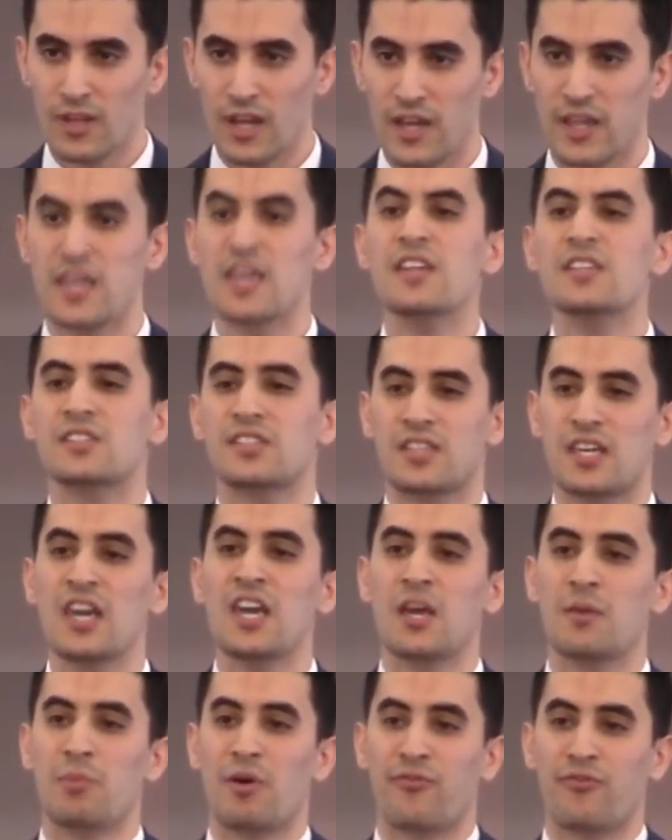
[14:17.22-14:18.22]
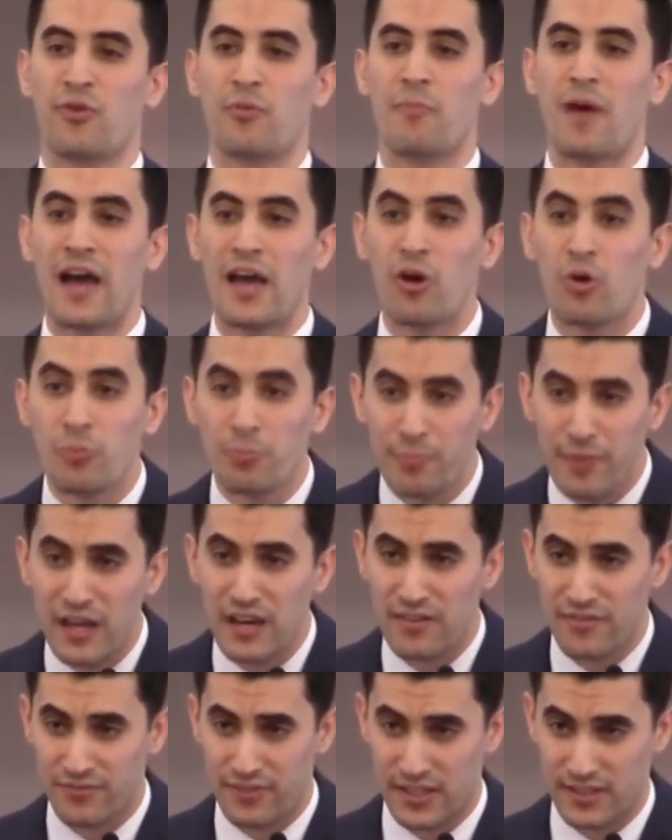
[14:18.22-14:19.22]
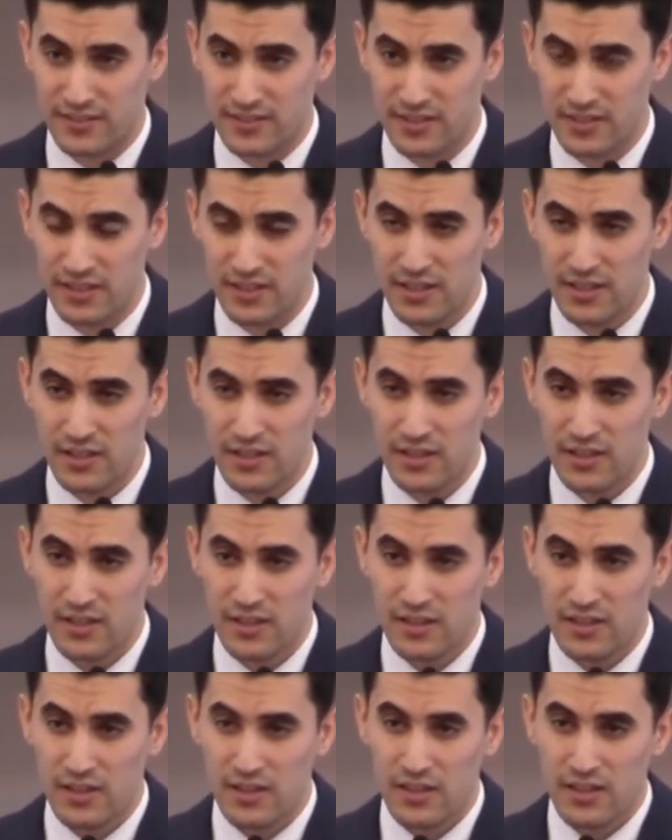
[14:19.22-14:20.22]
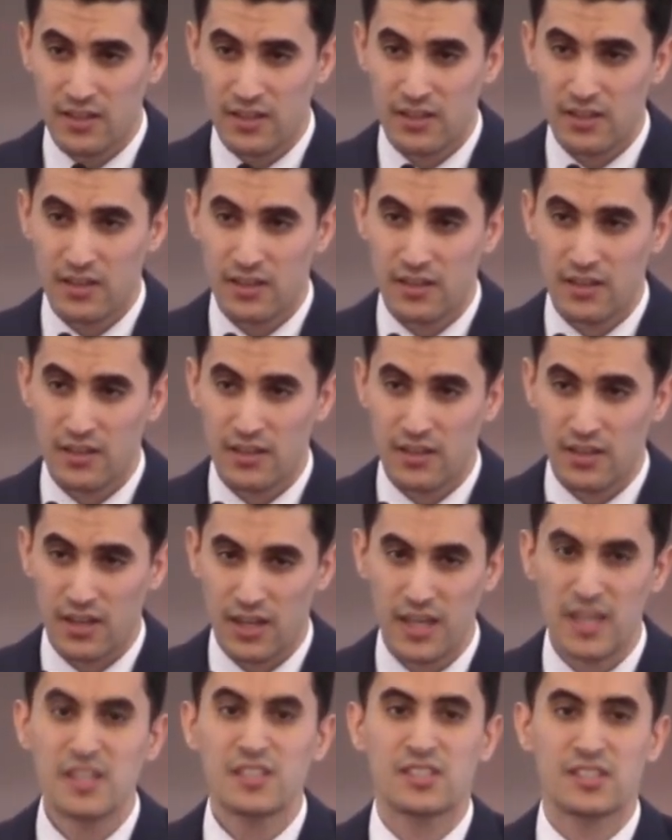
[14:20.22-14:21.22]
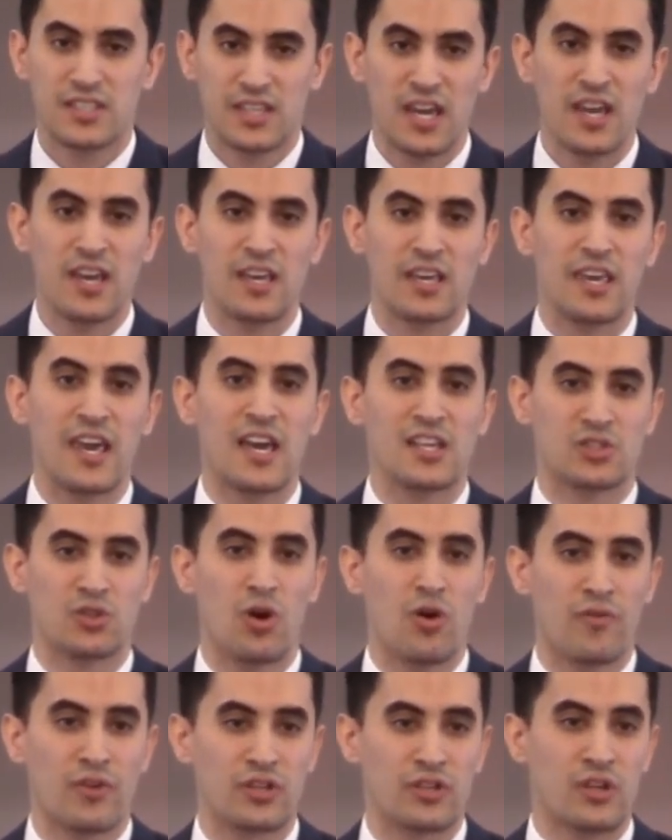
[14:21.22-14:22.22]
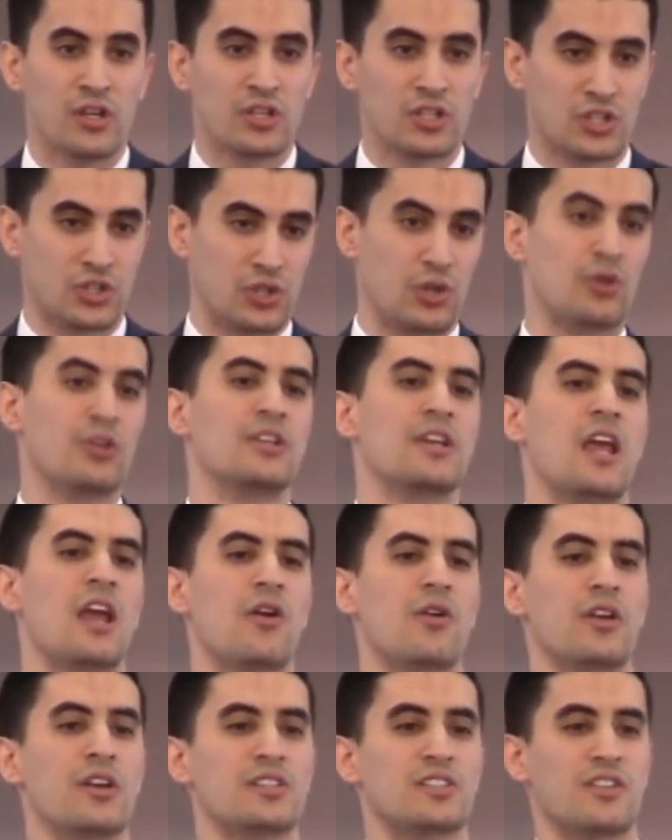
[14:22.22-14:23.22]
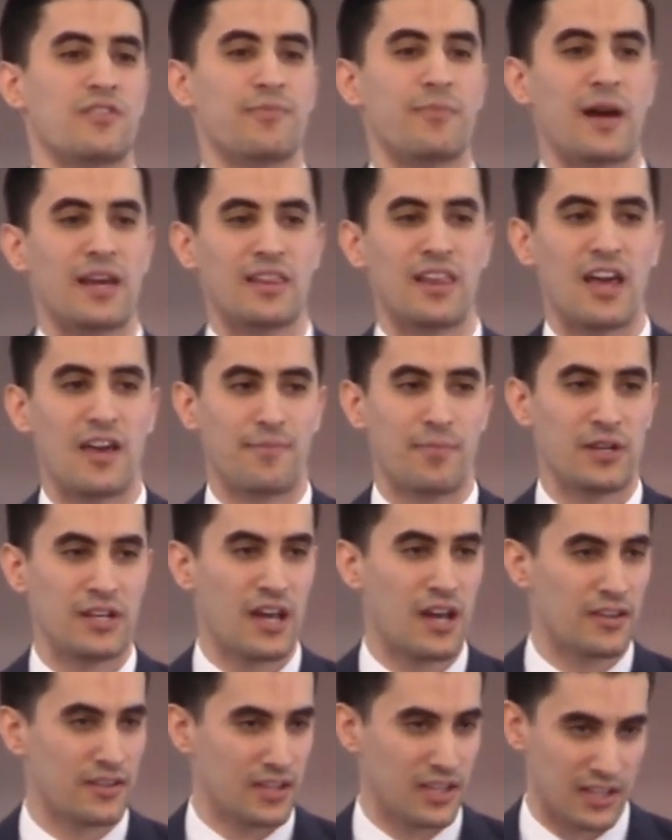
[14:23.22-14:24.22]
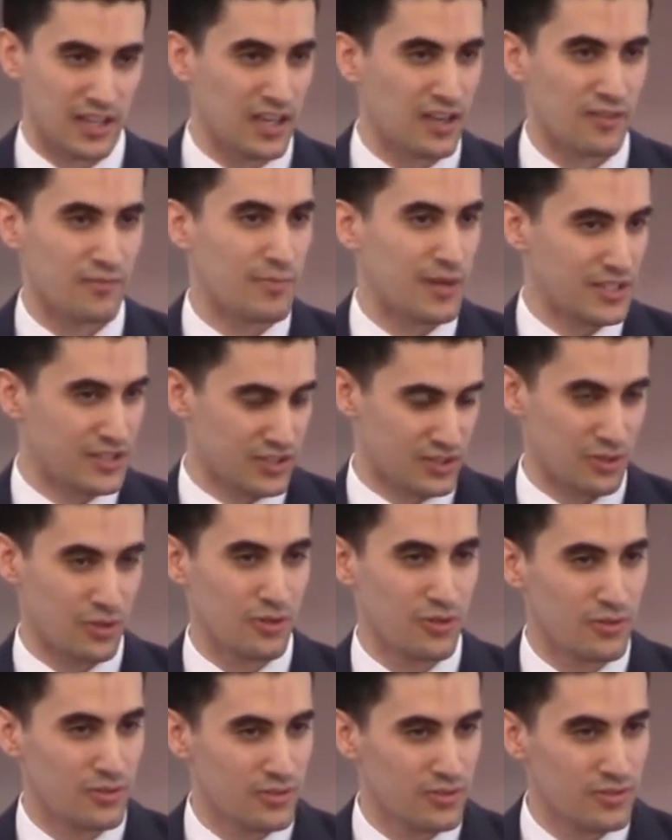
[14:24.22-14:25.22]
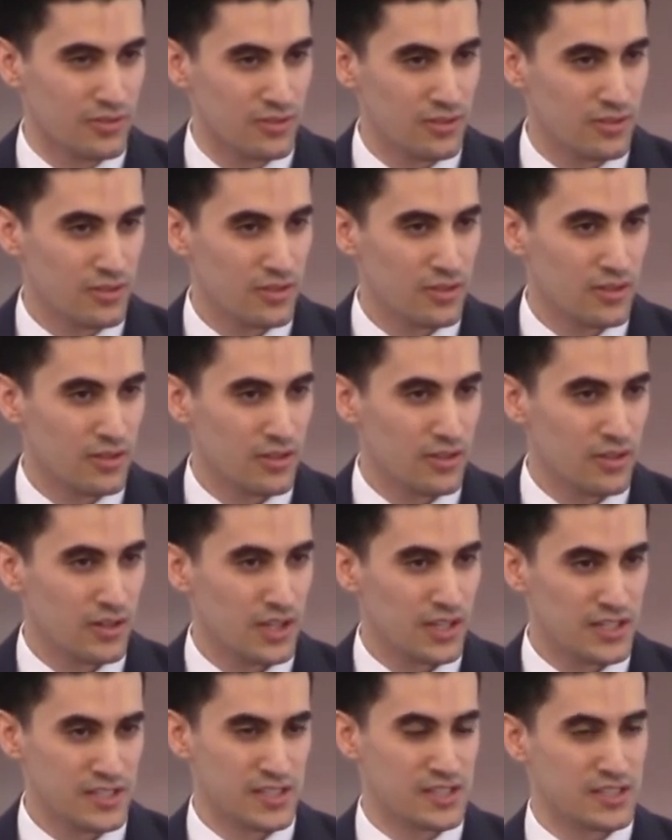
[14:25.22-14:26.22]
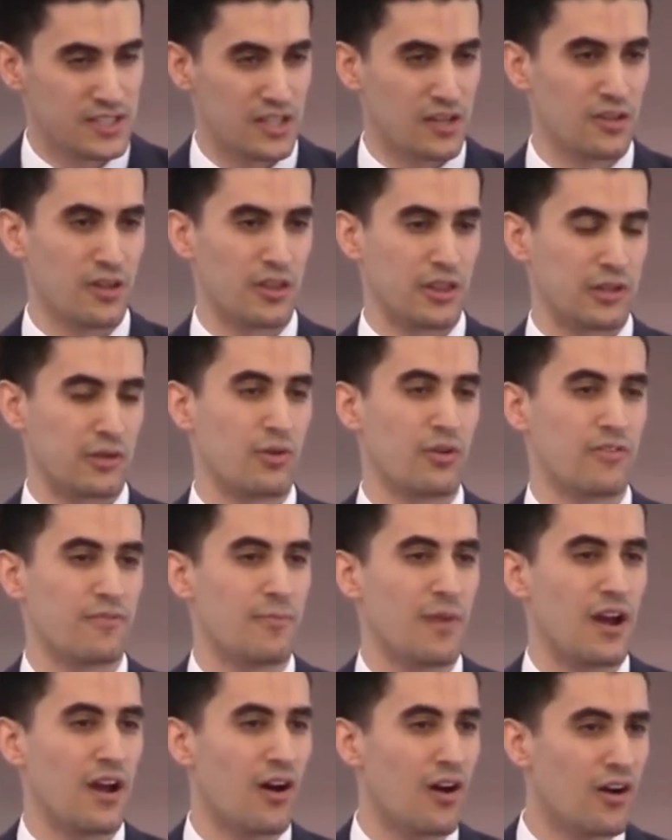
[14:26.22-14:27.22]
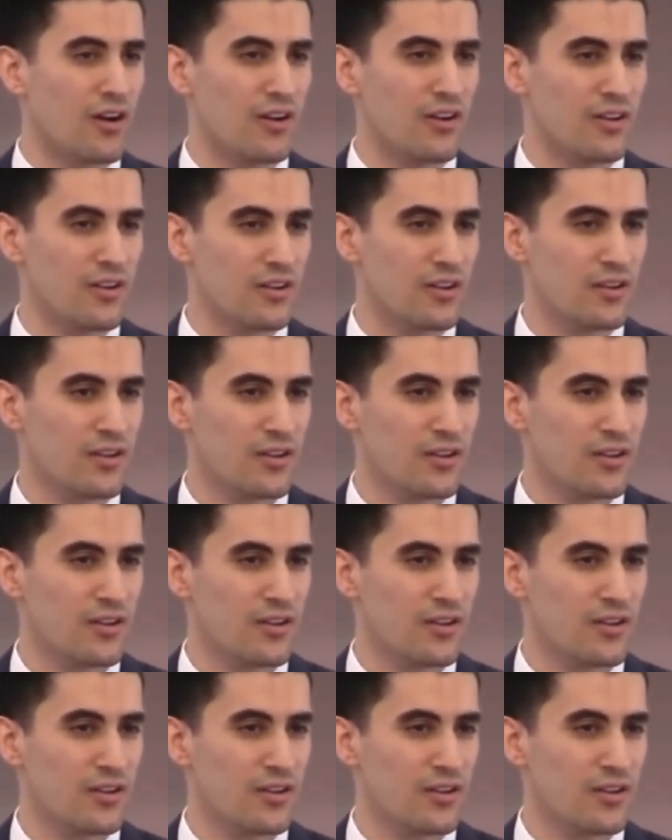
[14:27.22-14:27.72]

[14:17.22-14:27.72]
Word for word: He is king, but for my own benefit. He is king, yes, over certain areas of my life, but not the king of my soul. He doesn't sit on the throne of my heart.